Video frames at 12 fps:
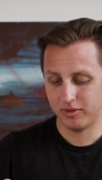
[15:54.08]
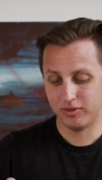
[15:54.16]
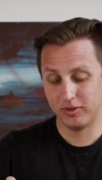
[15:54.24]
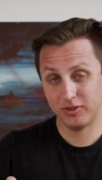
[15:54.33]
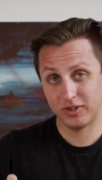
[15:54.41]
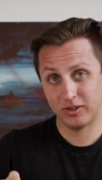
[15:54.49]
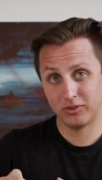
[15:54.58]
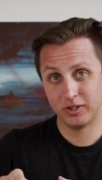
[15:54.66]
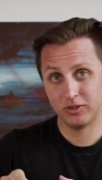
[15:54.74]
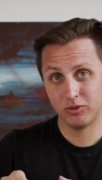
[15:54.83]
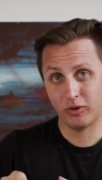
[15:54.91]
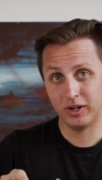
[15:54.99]
This
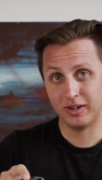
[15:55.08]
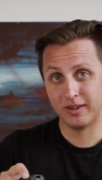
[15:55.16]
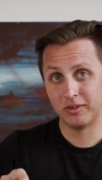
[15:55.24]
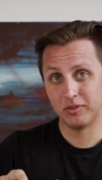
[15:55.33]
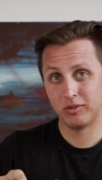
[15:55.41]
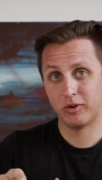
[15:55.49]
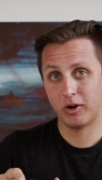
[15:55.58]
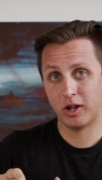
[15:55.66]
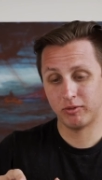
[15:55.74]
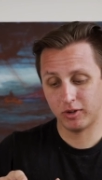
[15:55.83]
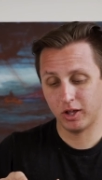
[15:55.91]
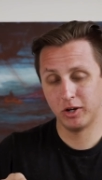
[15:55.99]
LCD screen doesn't turn
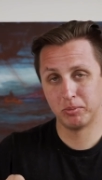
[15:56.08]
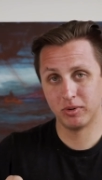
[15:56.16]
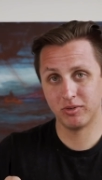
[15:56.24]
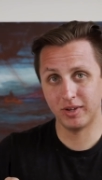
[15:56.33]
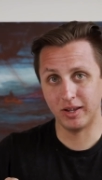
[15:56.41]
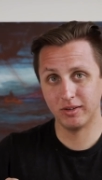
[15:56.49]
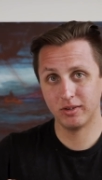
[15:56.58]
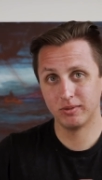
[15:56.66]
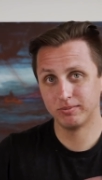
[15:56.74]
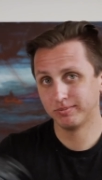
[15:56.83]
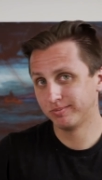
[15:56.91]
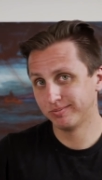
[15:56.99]
off
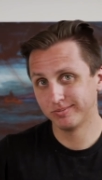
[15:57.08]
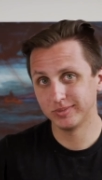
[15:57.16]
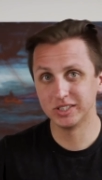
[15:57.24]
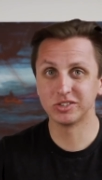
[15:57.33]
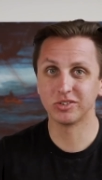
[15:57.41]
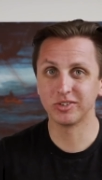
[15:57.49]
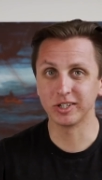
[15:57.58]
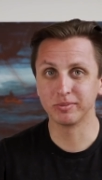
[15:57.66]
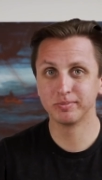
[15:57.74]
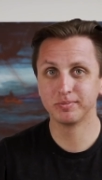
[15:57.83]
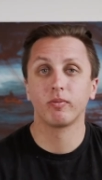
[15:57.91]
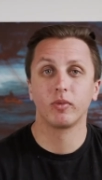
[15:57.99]
100%. Interesting.
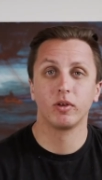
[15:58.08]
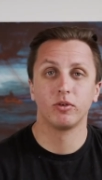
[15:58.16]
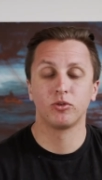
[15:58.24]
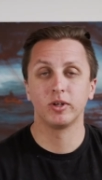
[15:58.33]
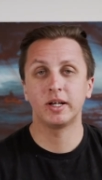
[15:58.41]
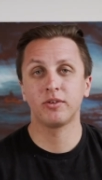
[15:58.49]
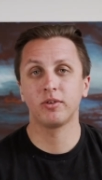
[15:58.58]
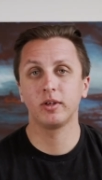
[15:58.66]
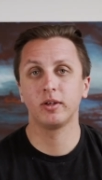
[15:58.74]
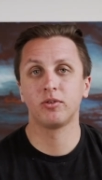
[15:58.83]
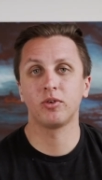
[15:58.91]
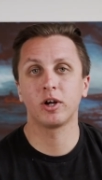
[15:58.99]
So
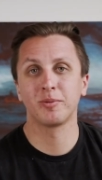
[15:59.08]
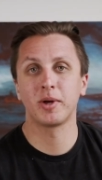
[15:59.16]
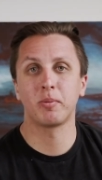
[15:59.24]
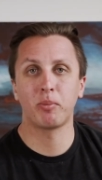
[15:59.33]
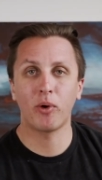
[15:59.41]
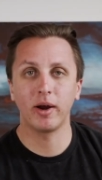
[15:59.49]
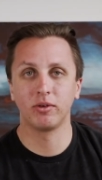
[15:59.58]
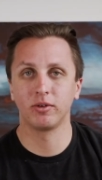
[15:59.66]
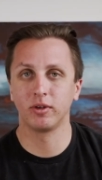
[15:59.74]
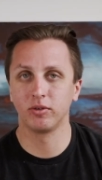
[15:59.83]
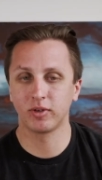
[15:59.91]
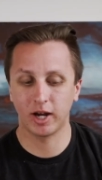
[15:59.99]
lastly, let's talk about price
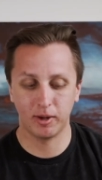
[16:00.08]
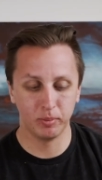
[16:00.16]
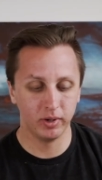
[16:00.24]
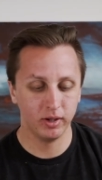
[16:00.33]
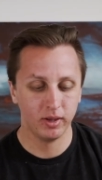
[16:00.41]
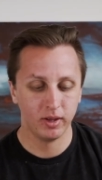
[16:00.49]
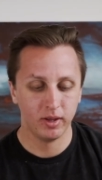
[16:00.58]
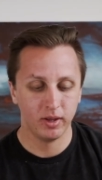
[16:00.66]
on this camera.